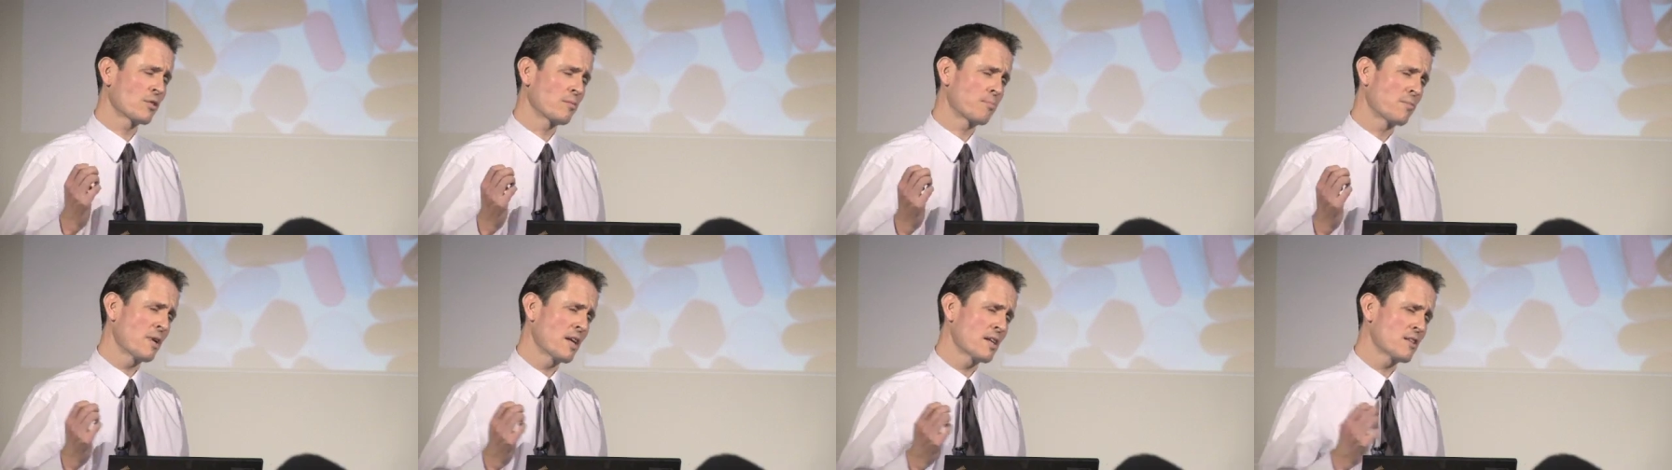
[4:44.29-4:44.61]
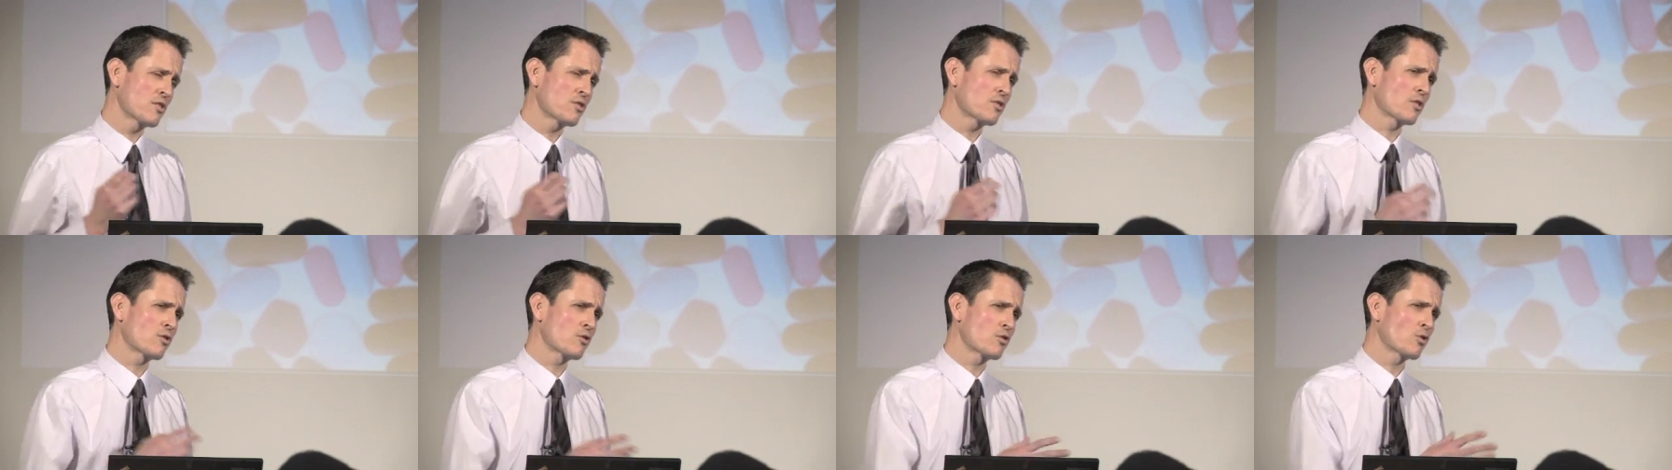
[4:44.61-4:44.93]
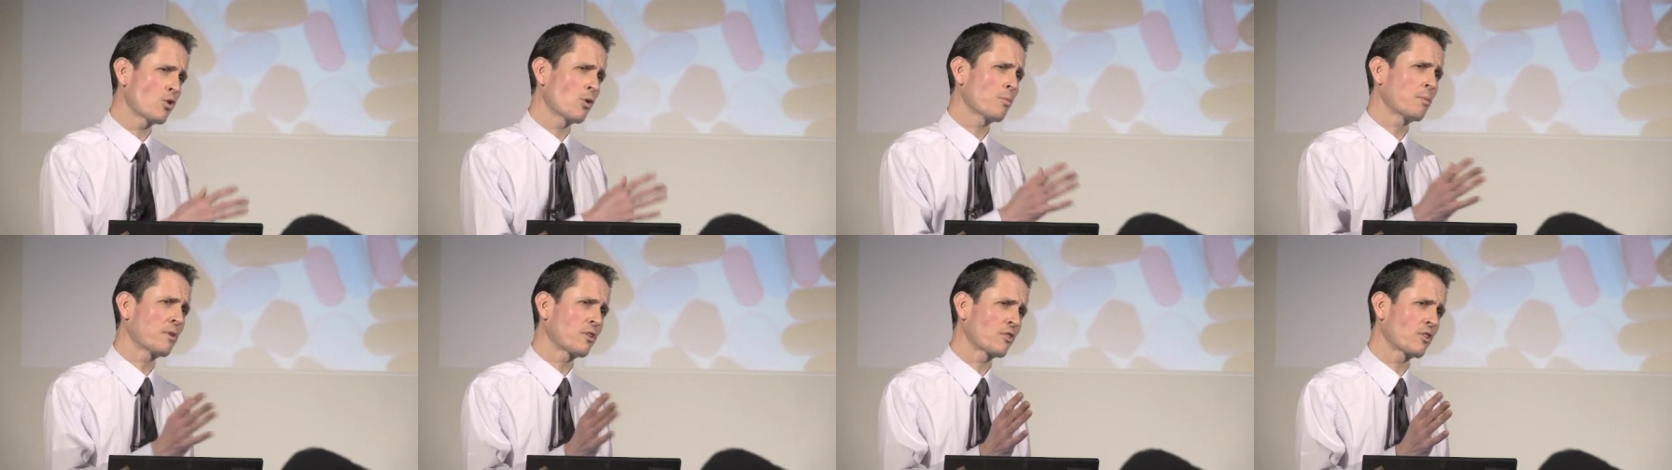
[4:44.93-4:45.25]
patients just
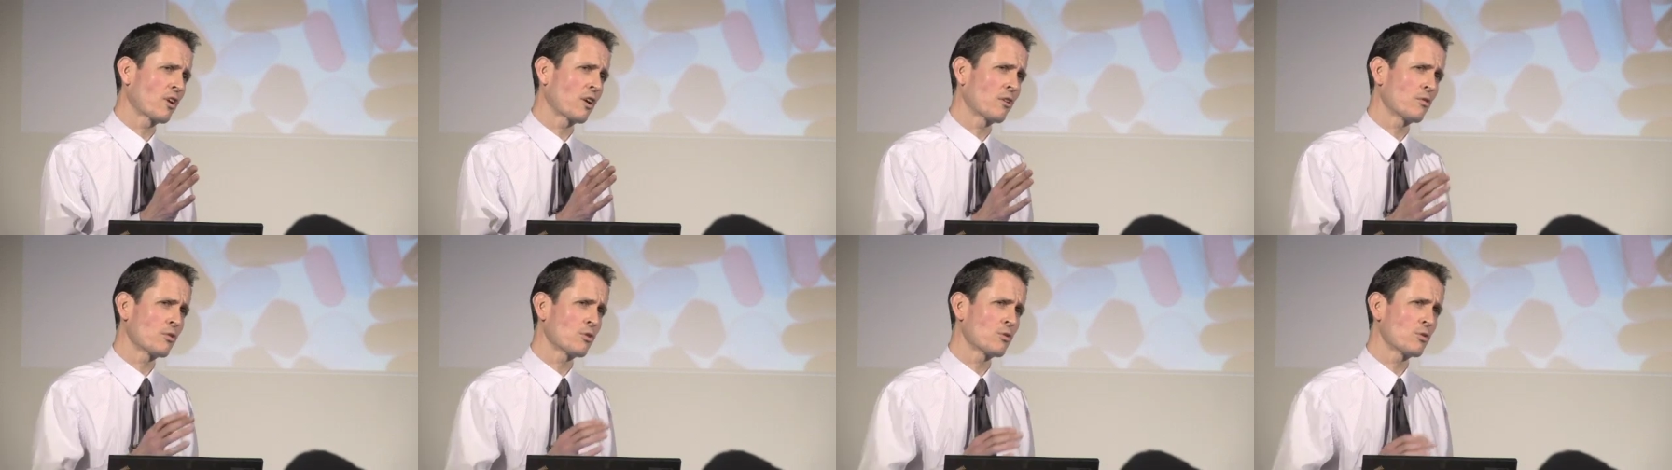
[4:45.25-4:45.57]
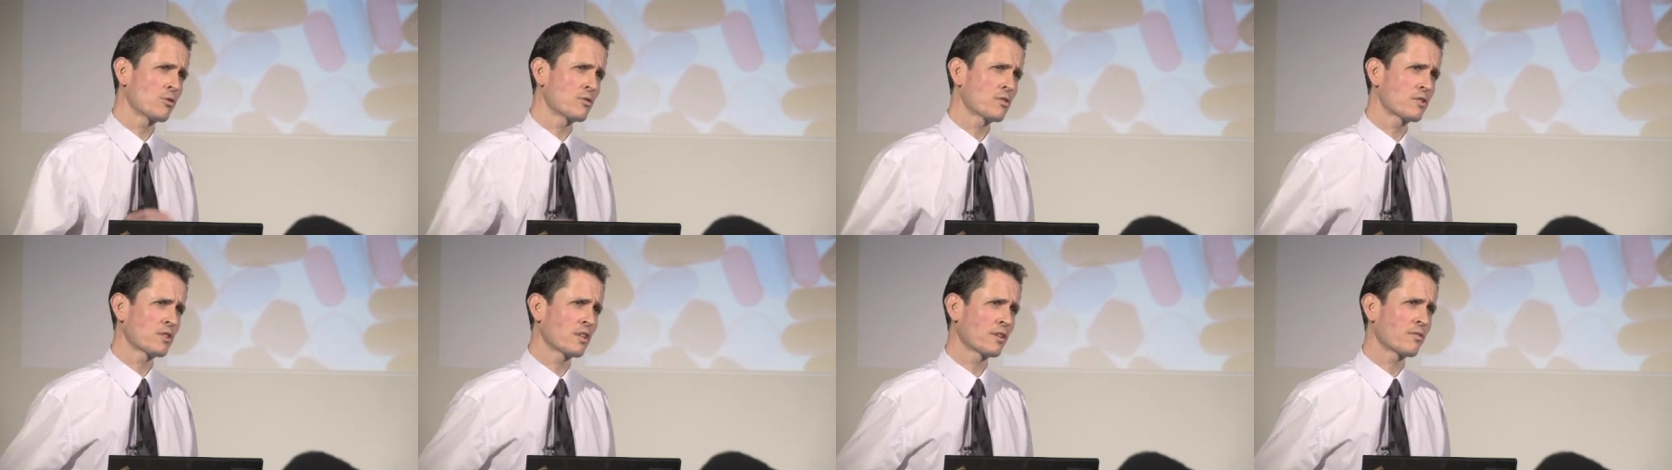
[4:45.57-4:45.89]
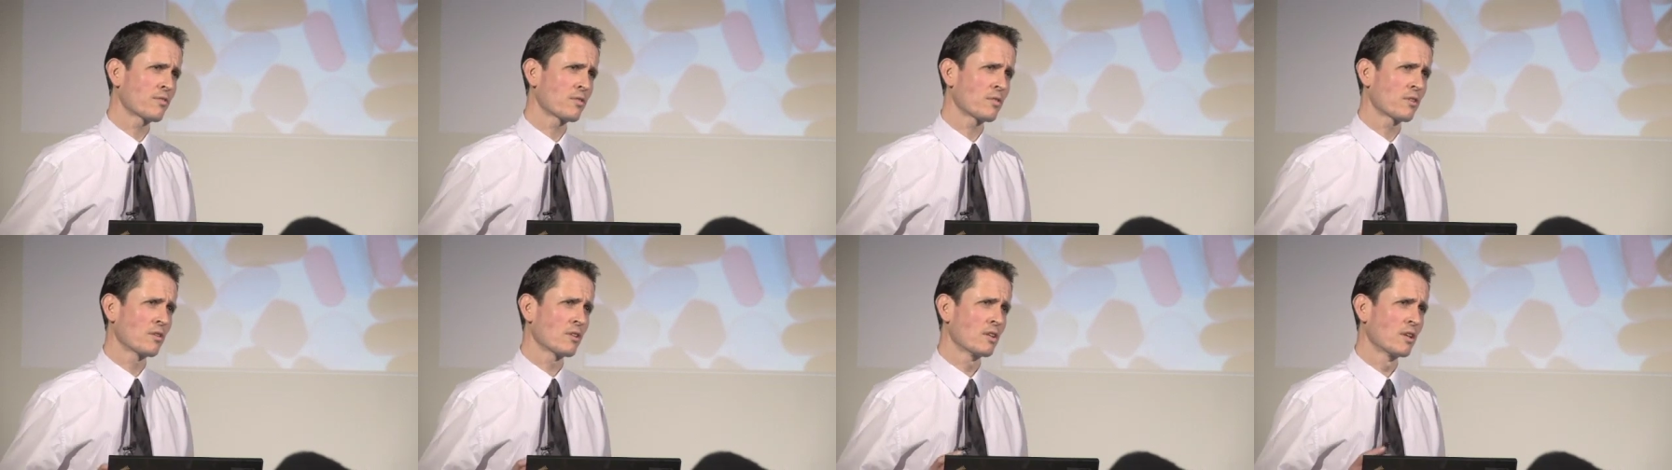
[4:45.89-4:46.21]
shopping around, going to
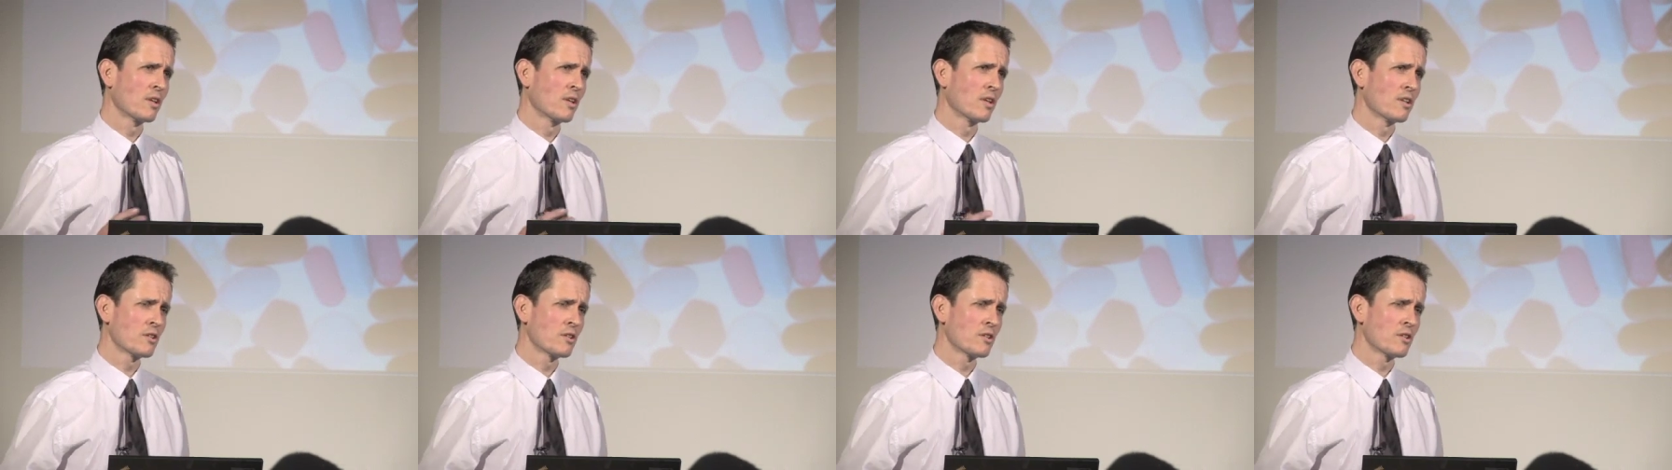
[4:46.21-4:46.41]
different